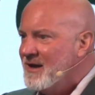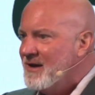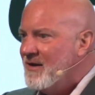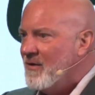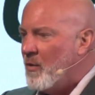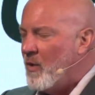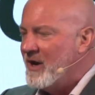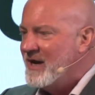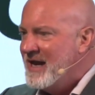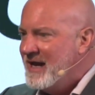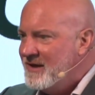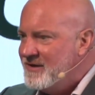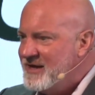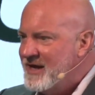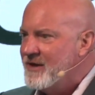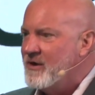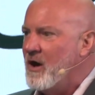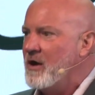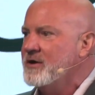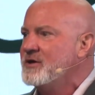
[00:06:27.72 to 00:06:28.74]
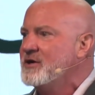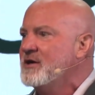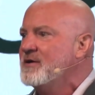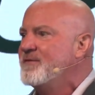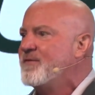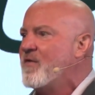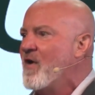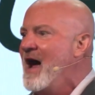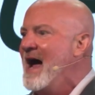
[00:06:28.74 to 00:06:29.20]
what he did on
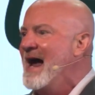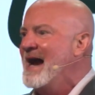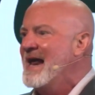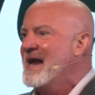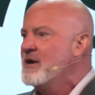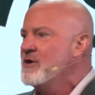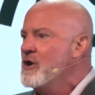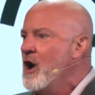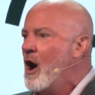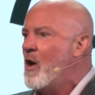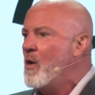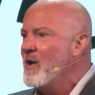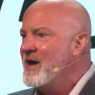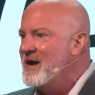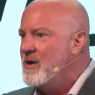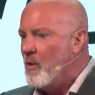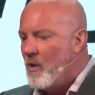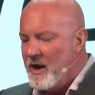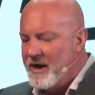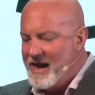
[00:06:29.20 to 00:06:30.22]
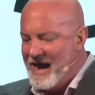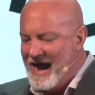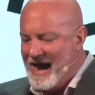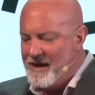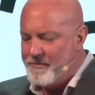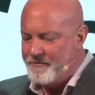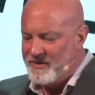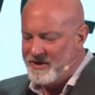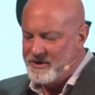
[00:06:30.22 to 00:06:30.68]
Good Friday, knowing what
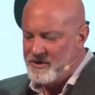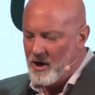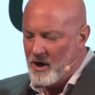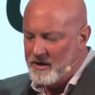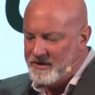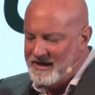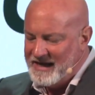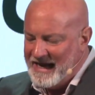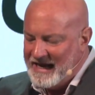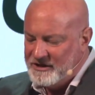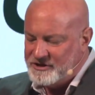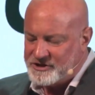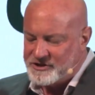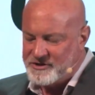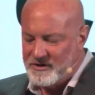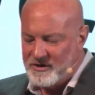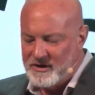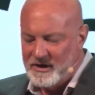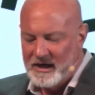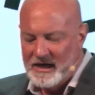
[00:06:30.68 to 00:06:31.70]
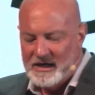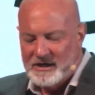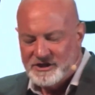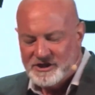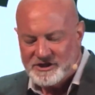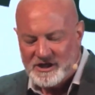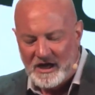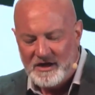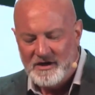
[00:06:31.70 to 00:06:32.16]
happened on Easter
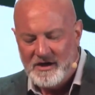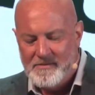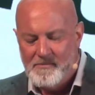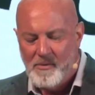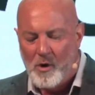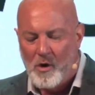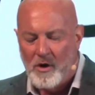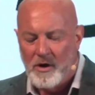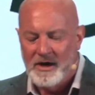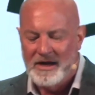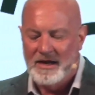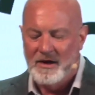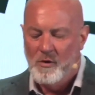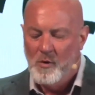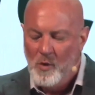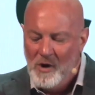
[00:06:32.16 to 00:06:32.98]
Sunday morning.